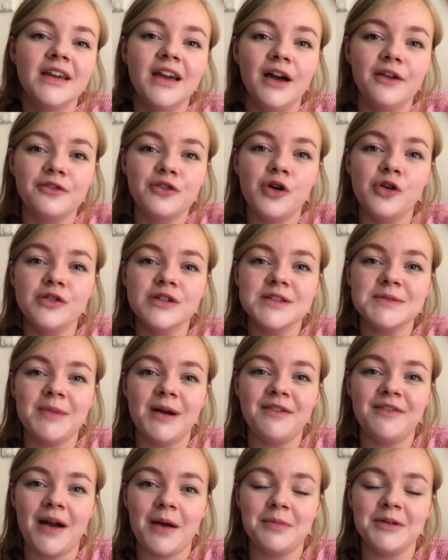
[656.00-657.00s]
Of course
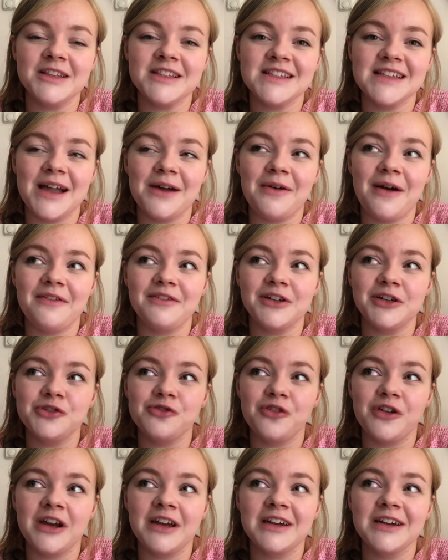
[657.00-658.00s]
my rabbit's now having a
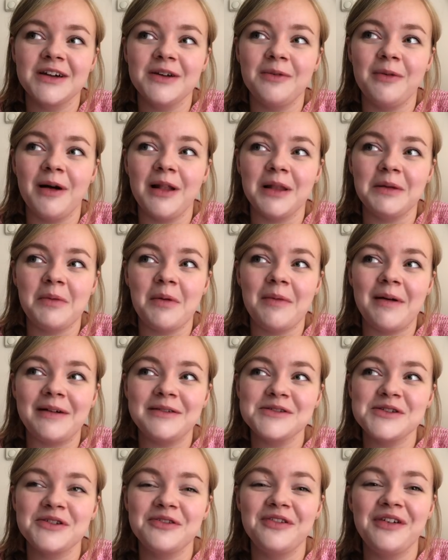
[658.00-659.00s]
drink while I'm
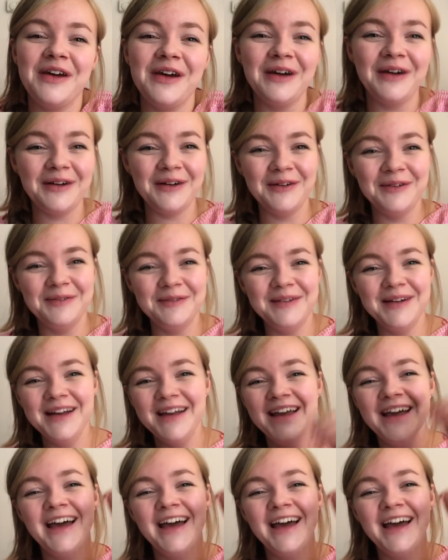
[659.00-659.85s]
about to film.